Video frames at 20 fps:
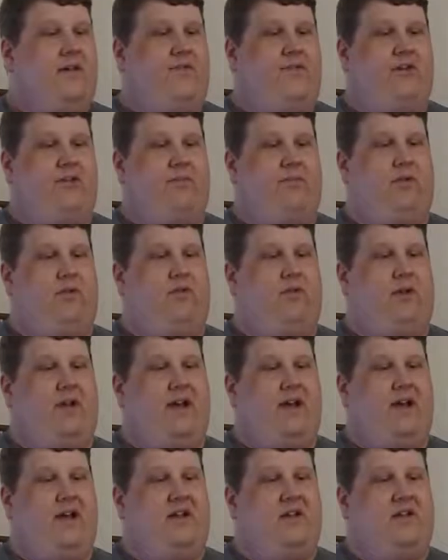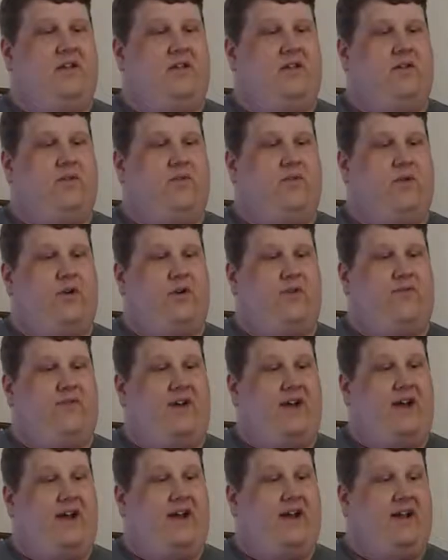There's mineralized,
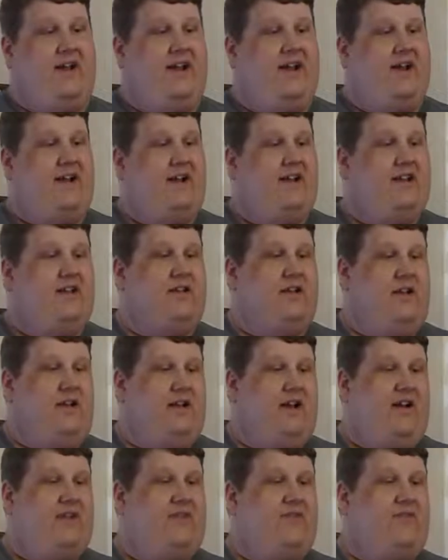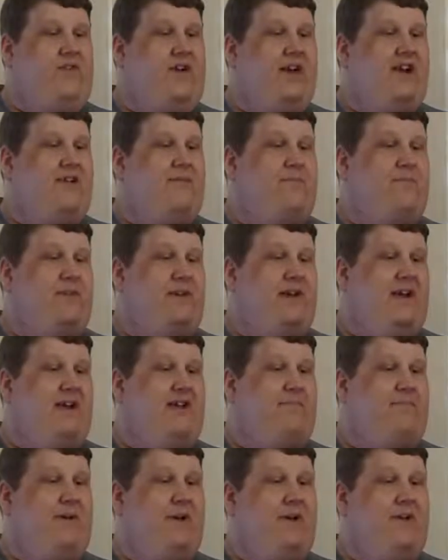fortified, ionized, electrified,
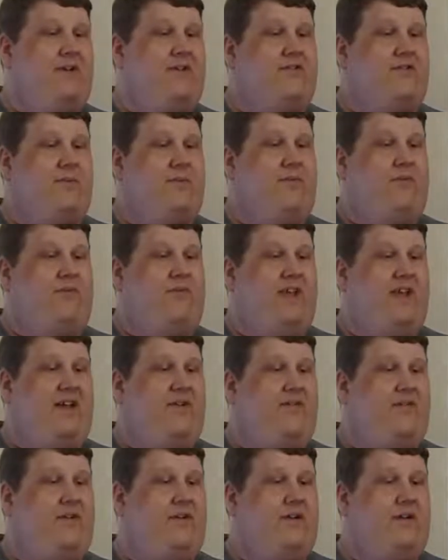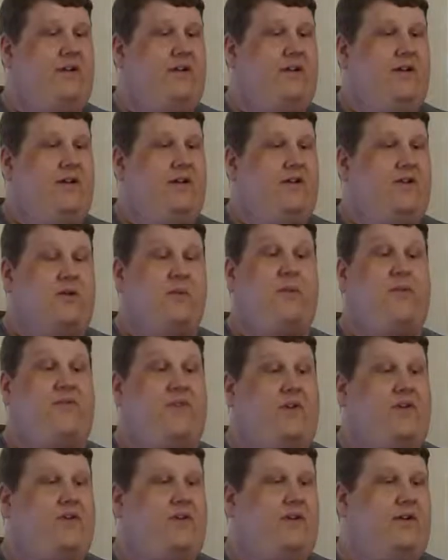pH balanced, triple flavored, triple
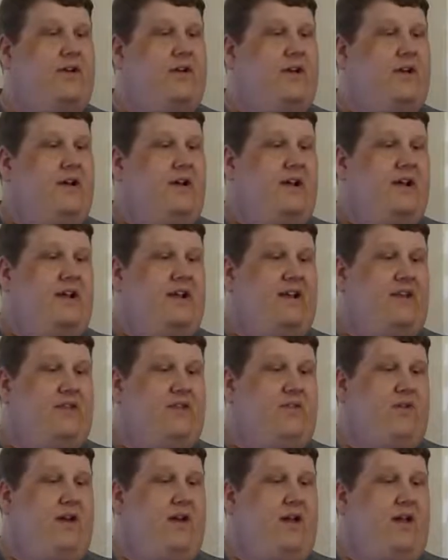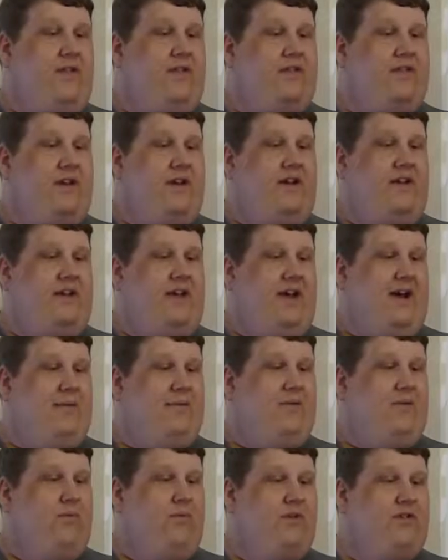filtered, and straight out of the city tap.
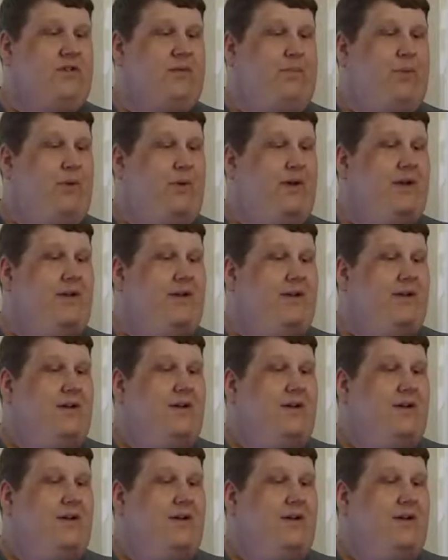What's the point?